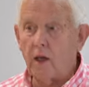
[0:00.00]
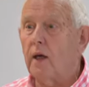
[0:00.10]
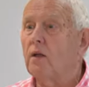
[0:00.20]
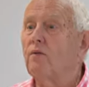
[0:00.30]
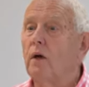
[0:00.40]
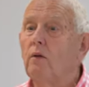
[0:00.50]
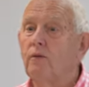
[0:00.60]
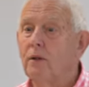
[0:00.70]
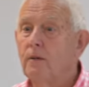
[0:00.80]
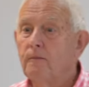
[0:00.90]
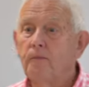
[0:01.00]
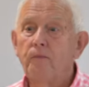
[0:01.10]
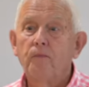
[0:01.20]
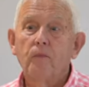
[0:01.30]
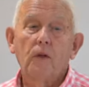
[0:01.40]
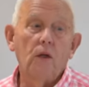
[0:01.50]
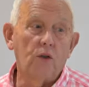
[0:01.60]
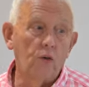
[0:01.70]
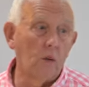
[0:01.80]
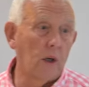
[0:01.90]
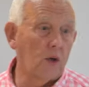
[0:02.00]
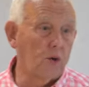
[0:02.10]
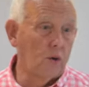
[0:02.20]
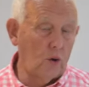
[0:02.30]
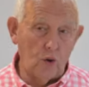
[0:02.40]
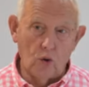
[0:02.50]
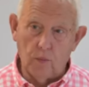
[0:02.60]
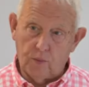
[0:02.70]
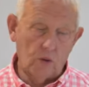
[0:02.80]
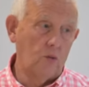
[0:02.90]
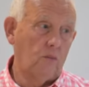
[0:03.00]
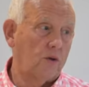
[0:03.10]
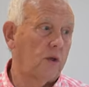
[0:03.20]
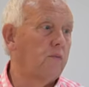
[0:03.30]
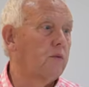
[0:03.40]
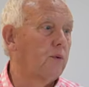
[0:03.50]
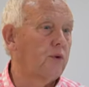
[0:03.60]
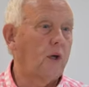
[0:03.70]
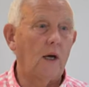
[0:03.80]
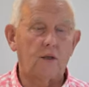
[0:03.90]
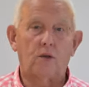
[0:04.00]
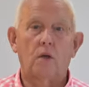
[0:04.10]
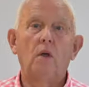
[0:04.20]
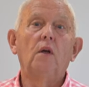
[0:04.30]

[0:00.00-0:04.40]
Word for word: that gas valve. He's going to make sure that Europe doesn't receive as much gas,